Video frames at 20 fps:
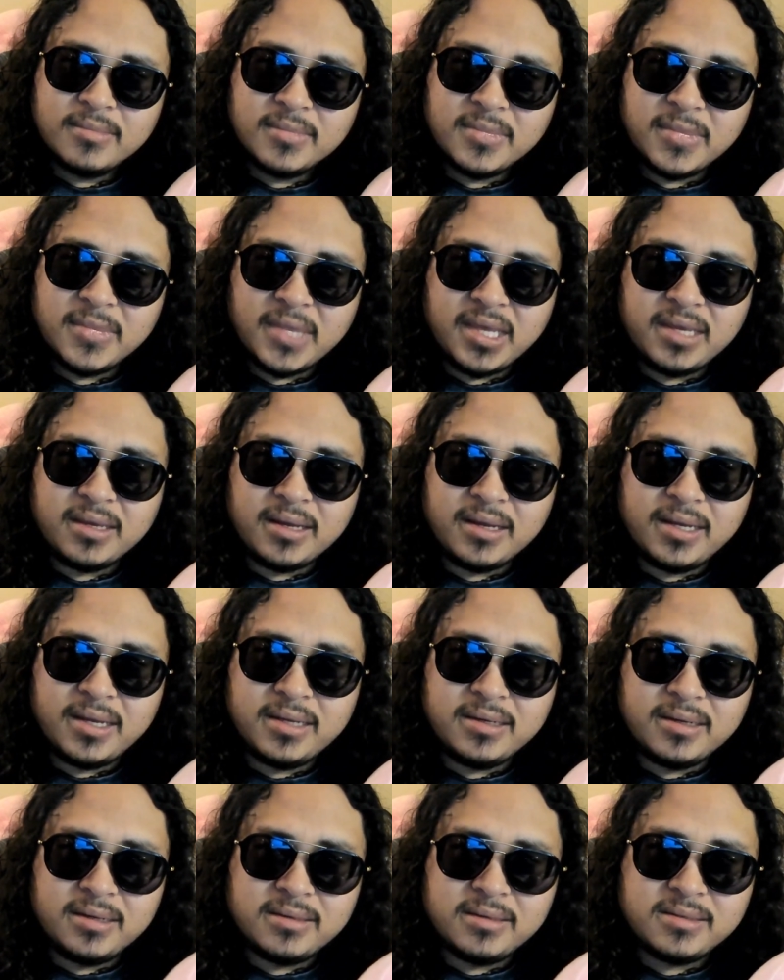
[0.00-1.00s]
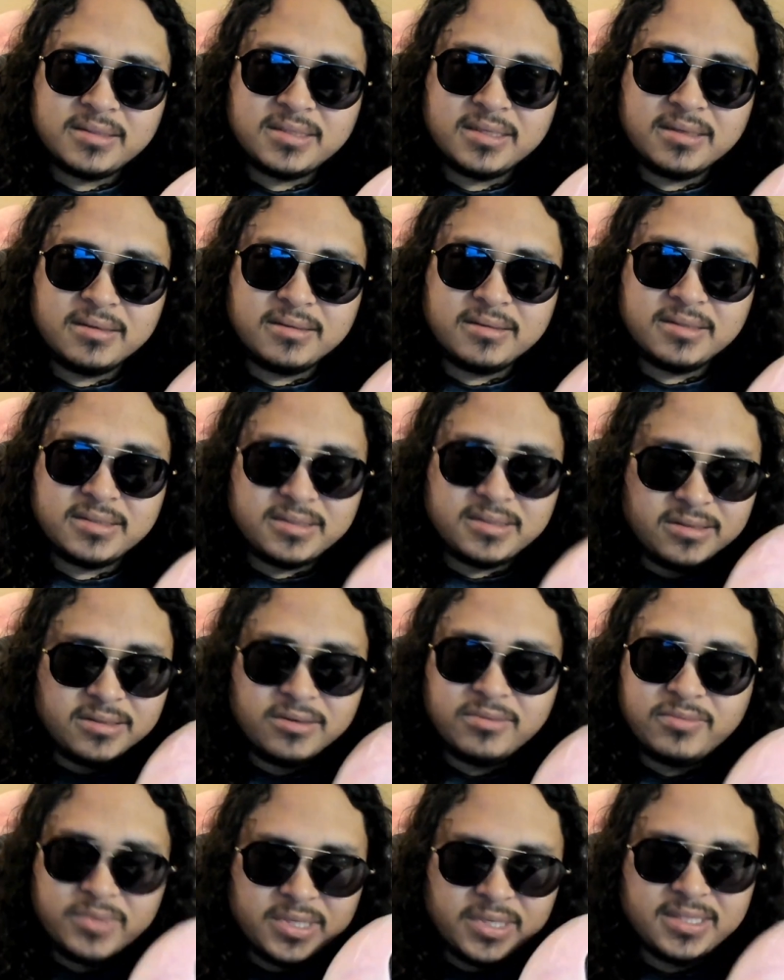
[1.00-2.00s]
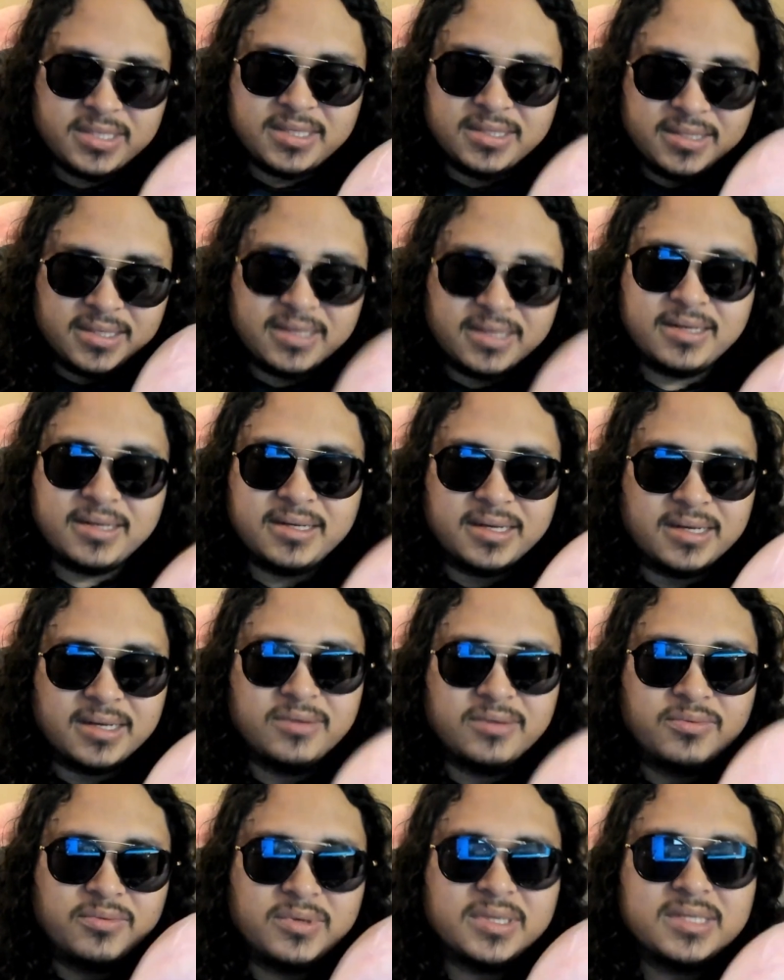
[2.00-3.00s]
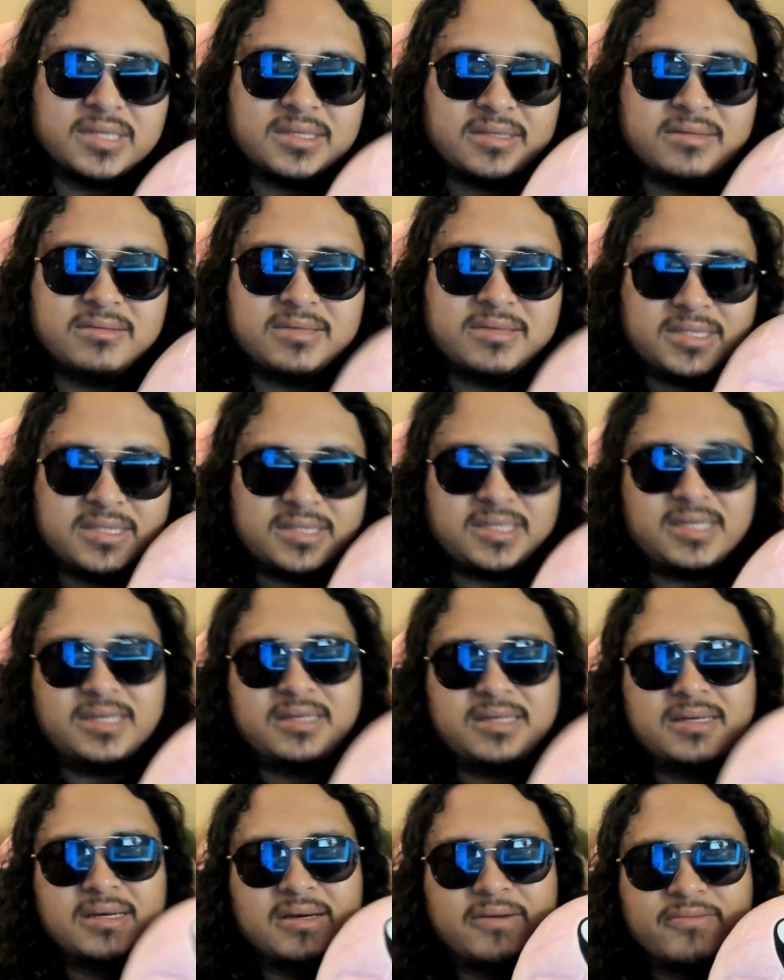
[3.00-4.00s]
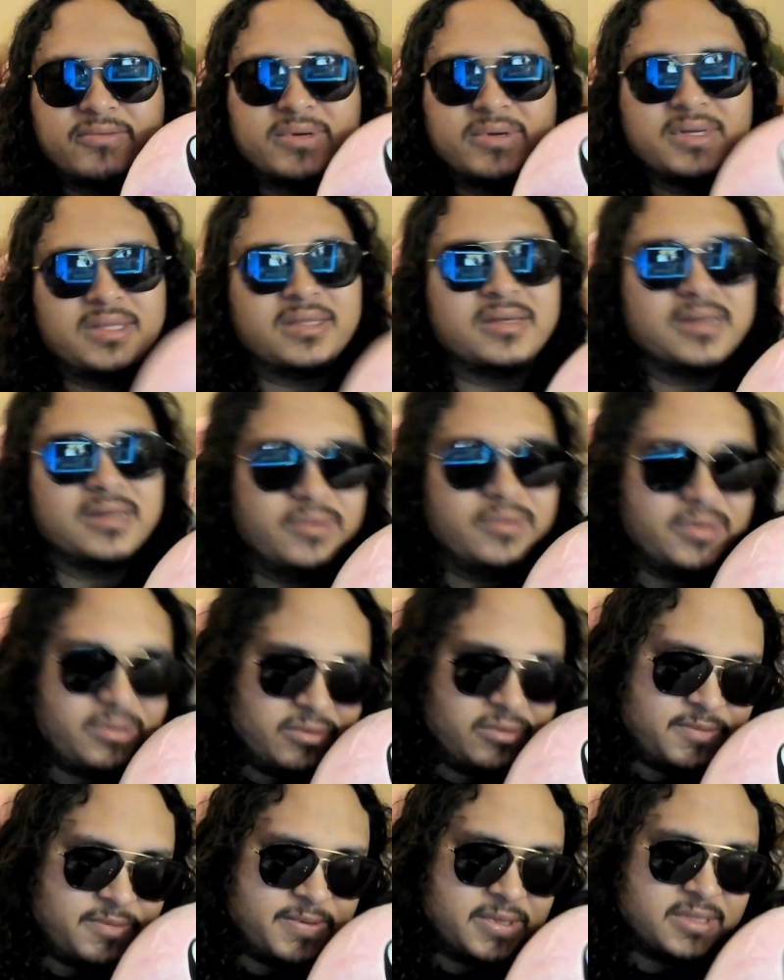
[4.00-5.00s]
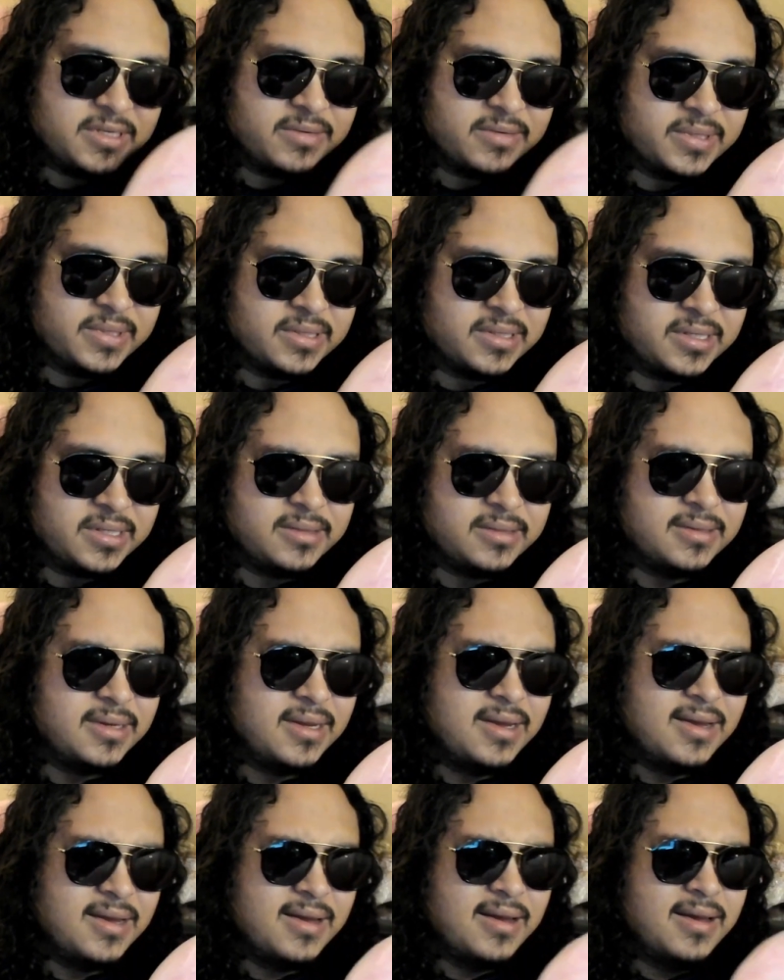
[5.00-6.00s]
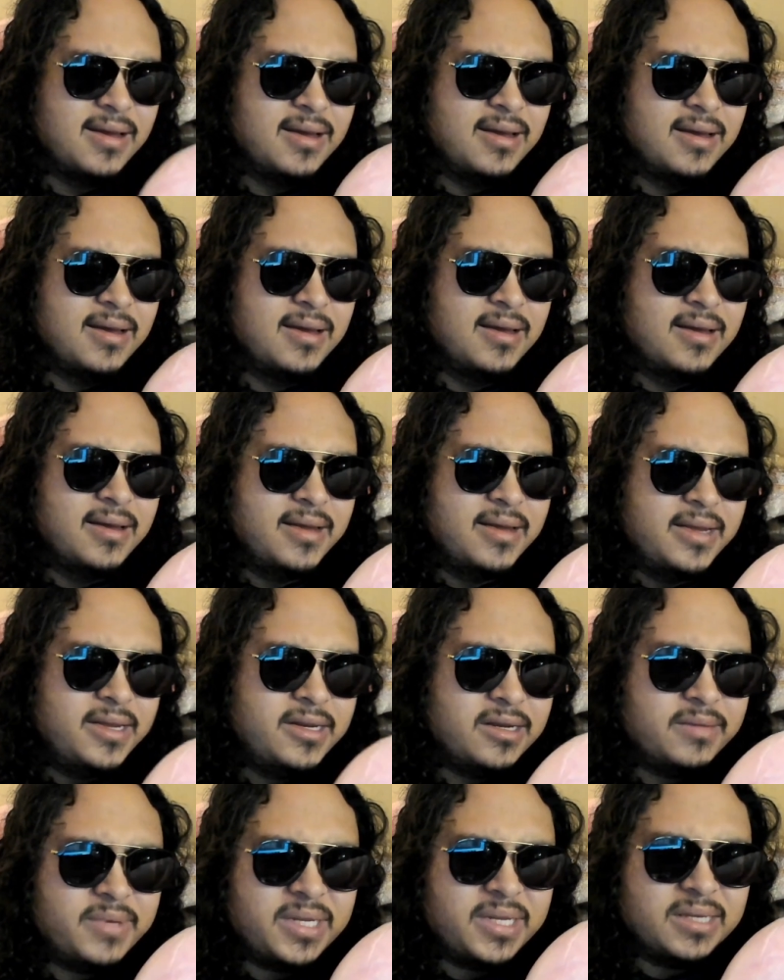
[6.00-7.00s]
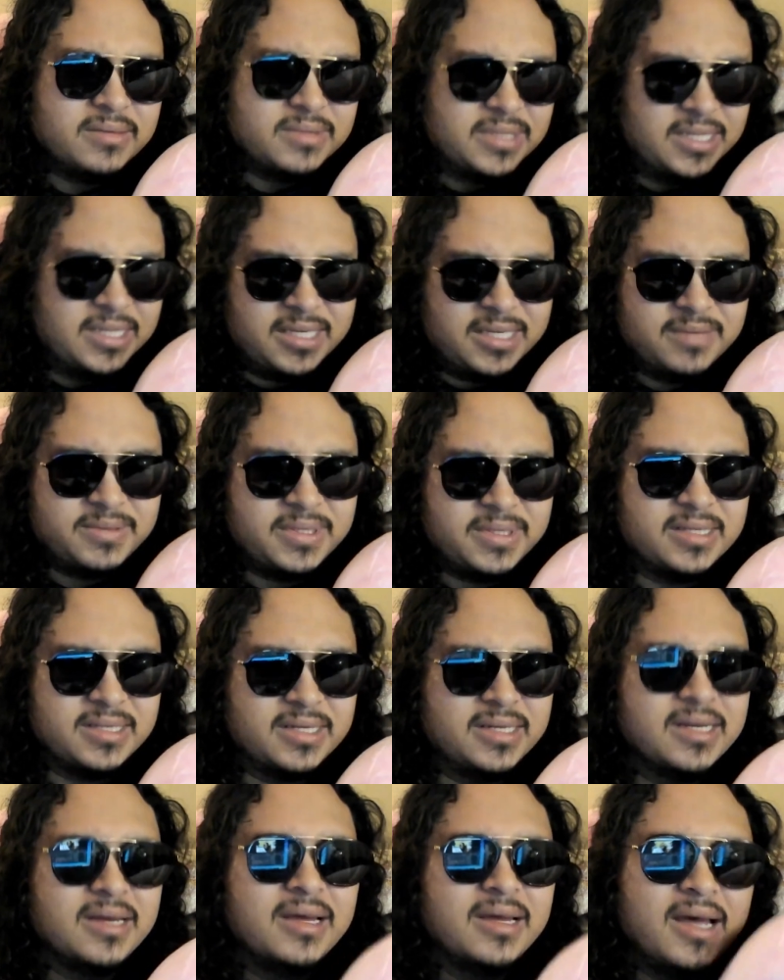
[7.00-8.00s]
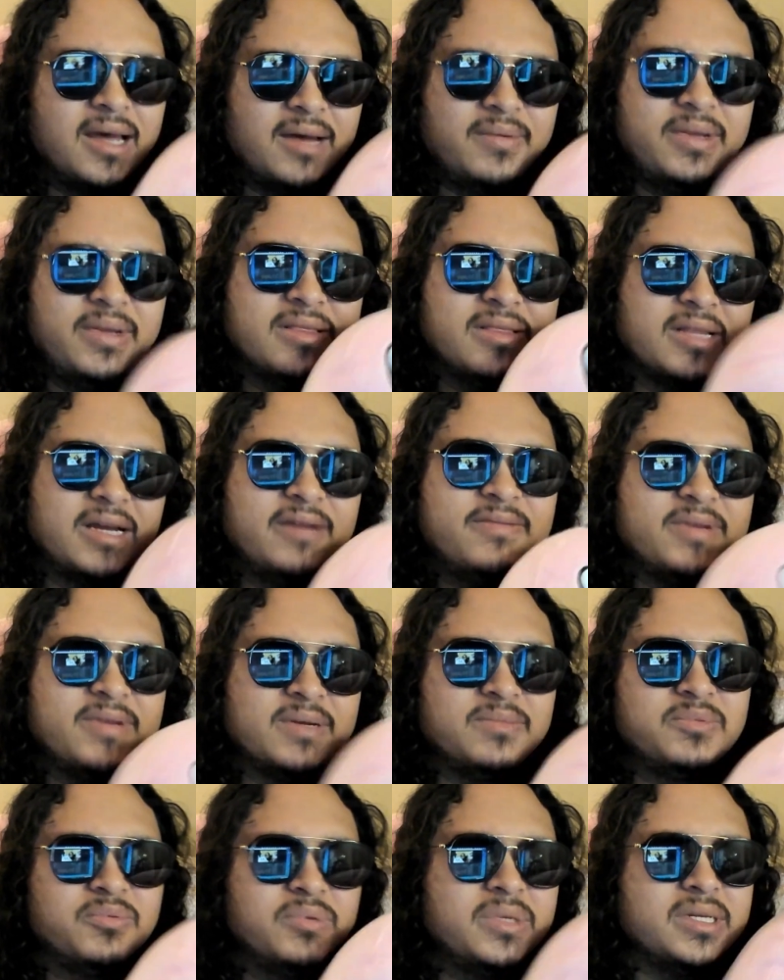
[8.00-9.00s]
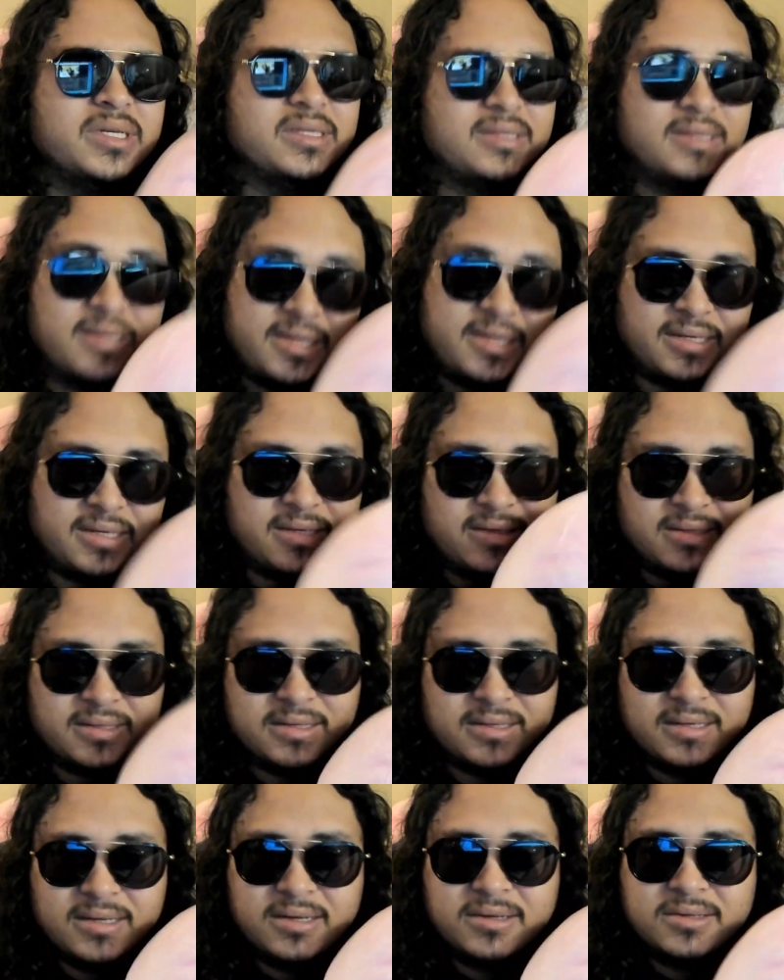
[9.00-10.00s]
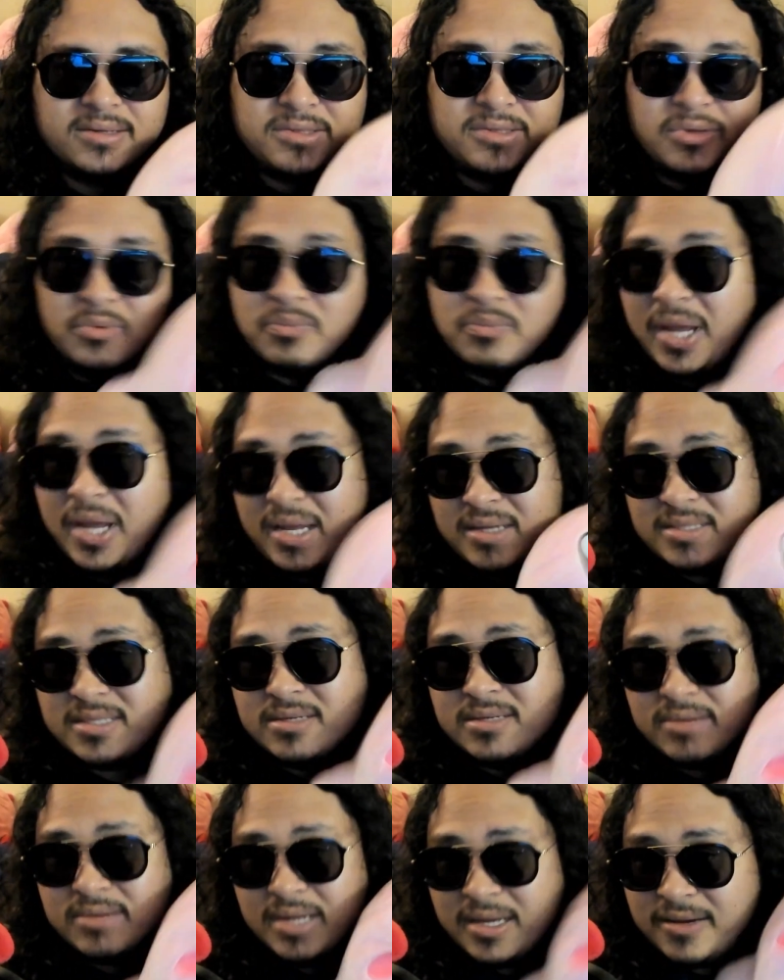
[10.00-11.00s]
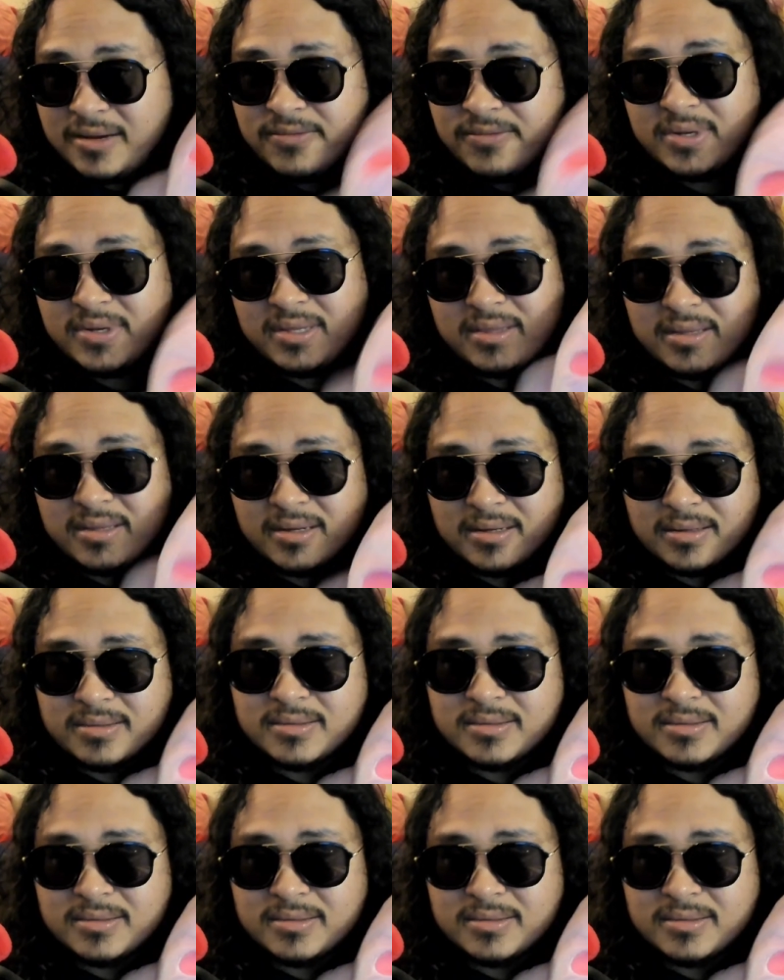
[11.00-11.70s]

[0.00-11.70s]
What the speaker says: Like, I honest to goodness don't want to die. I want to see everything. I want to experience everything. Like, you know how many, I keep saying, like, how many lifetimes would it take to master everything?